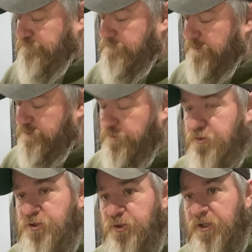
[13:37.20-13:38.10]

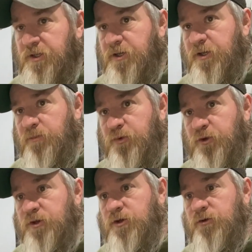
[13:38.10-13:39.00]

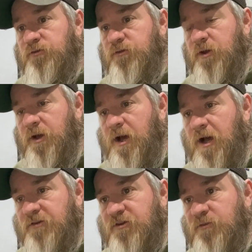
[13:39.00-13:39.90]
Putting your
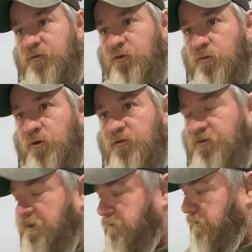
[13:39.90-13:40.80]
oxygen absorber and
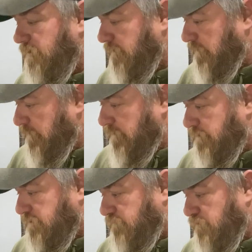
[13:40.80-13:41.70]
sealing it.
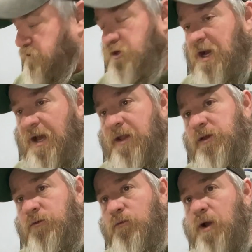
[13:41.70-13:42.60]
Because if you try
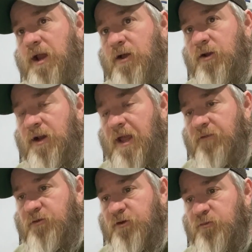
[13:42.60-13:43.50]
to write on it
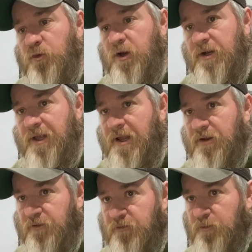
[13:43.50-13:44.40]
after it's bricked down,
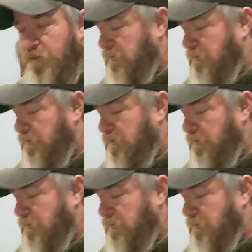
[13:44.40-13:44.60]
it's going to be a